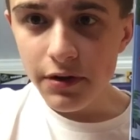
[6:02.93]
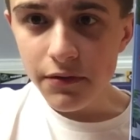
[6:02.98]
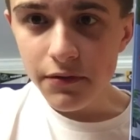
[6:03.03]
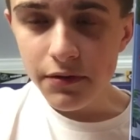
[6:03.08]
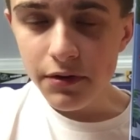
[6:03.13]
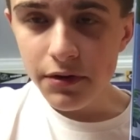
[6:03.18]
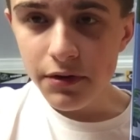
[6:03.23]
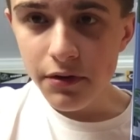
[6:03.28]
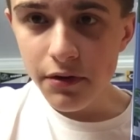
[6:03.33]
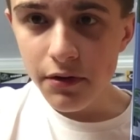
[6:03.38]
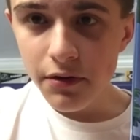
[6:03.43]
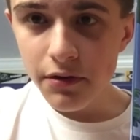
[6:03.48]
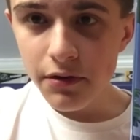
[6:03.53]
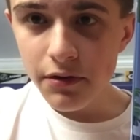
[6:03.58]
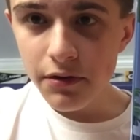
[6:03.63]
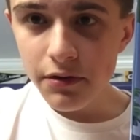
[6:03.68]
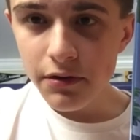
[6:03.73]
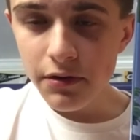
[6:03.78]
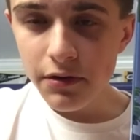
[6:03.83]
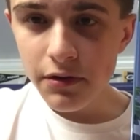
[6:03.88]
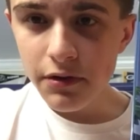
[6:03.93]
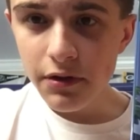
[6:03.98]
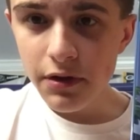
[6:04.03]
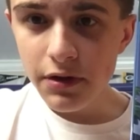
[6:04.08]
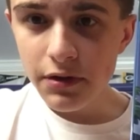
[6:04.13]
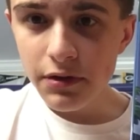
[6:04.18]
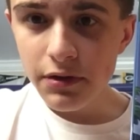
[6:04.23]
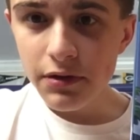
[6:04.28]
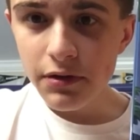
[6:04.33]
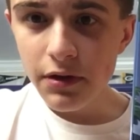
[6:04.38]
and good,
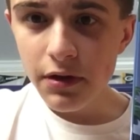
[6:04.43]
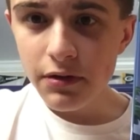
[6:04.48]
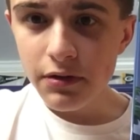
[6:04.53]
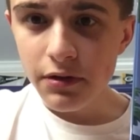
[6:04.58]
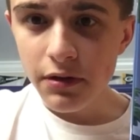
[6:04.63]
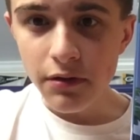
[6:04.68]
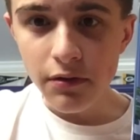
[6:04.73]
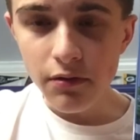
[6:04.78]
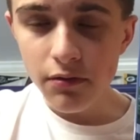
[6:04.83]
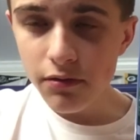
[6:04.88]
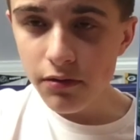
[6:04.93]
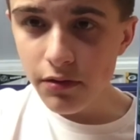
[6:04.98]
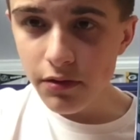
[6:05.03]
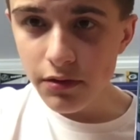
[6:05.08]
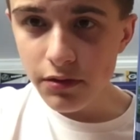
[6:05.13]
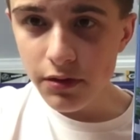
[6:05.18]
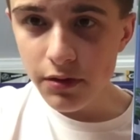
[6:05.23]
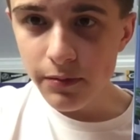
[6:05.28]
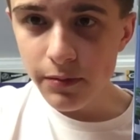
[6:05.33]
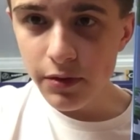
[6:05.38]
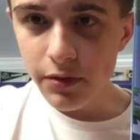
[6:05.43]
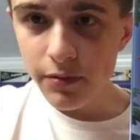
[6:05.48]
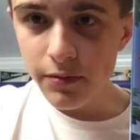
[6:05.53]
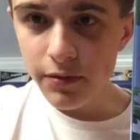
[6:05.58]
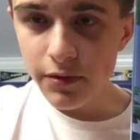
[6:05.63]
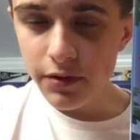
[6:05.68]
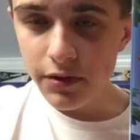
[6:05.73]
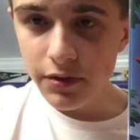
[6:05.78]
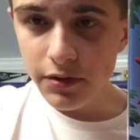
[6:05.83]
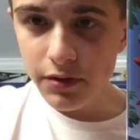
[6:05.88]
as it does look like they're
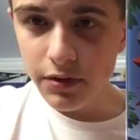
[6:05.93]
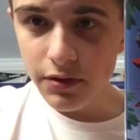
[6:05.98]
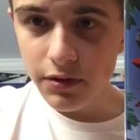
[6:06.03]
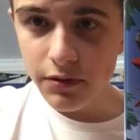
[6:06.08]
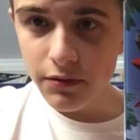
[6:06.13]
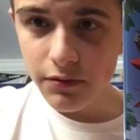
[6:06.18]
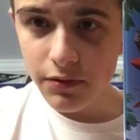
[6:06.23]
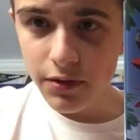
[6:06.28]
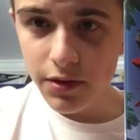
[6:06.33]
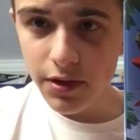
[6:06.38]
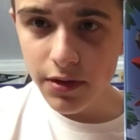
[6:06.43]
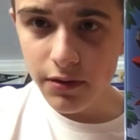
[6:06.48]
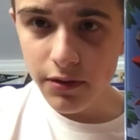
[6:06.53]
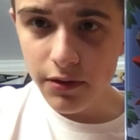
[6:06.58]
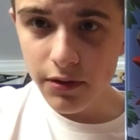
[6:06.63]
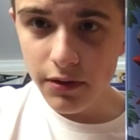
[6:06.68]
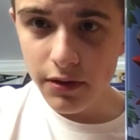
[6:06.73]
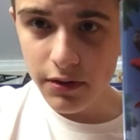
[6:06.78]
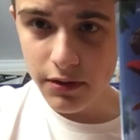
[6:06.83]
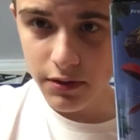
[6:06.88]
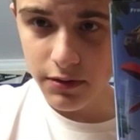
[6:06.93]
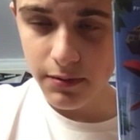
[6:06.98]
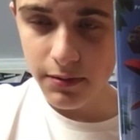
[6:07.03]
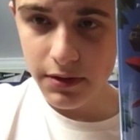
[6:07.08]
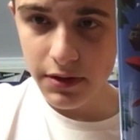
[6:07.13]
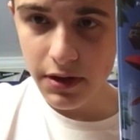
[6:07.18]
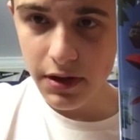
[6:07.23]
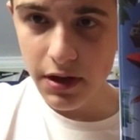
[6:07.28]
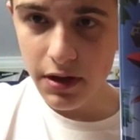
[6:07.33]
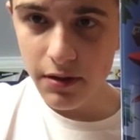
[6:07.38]
moving. It doesn't really look like it's
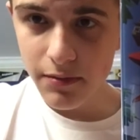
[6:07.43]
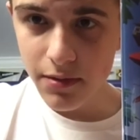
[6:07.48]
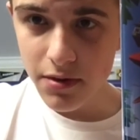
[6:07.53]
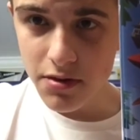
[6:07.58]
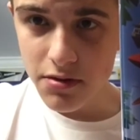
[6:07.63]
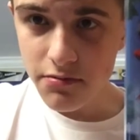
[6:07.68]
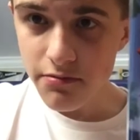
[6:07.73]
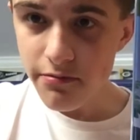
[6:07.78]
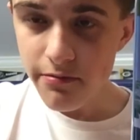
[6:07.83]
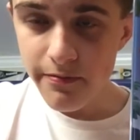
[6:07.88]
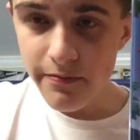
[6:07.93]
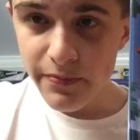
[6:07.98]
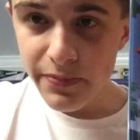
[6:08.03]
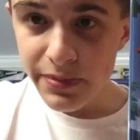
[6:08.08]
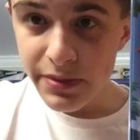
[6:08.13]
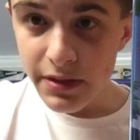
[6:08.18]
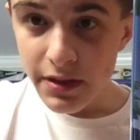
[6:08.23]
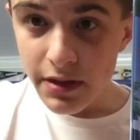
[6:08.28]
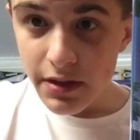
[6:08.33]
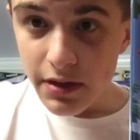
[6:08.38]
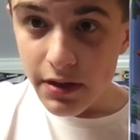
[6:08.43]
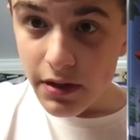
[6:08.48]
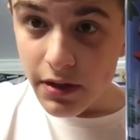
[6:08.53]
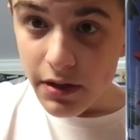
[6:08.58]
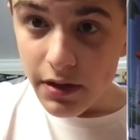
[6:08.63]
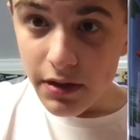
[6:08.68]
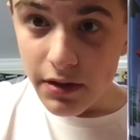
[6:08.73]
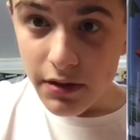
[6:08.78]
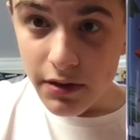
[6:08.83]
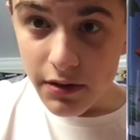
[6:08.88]
being animated.
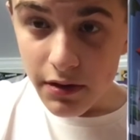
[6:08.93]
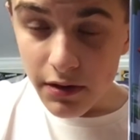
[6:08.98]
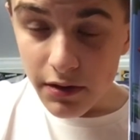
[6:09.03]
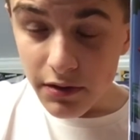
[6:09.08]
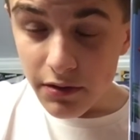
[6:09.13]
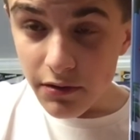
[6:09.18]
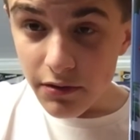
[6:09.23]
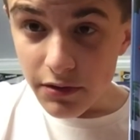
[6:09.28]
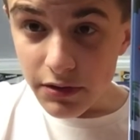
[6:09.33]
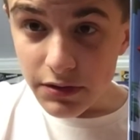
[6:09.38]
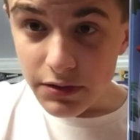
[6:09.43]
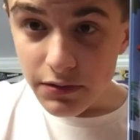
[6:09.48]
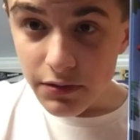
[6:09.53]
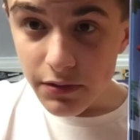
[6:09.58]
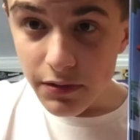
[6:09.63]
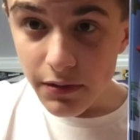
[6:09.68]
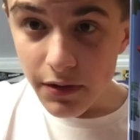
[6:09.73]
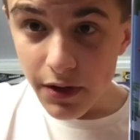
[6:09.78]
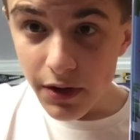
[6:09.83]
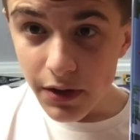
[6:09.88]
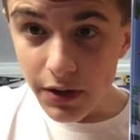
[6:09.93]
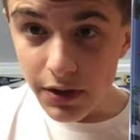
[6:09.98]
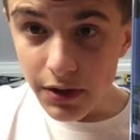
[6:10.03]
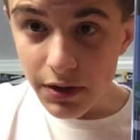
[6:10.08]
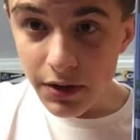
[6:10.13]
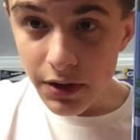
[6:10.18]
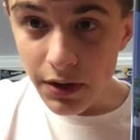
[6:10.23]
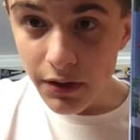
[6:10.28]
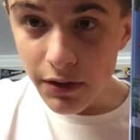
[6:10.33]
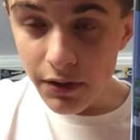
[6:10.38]
And then it looks very
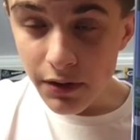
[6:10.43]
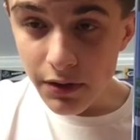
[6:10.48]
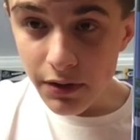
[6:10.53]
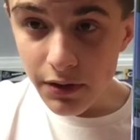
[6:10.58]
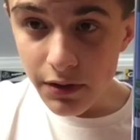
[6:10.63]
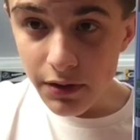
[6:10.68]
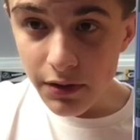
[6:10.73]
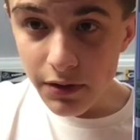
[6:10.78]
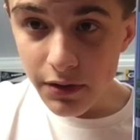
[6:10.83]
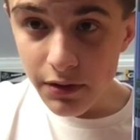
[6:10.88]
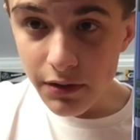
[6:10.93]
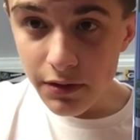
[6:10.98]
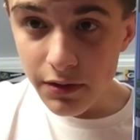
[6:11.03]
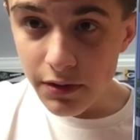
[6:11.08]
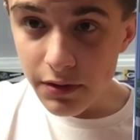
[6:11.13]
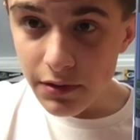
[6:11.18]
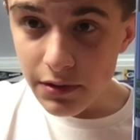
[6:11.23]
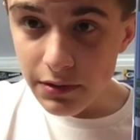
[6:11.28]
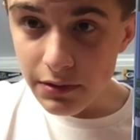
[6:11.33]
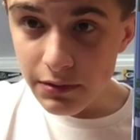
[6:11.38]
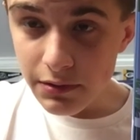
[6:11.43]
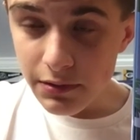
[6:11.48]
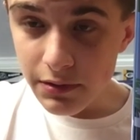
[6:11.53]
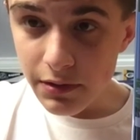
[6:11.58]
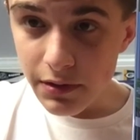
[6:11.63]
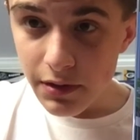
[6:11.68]
good and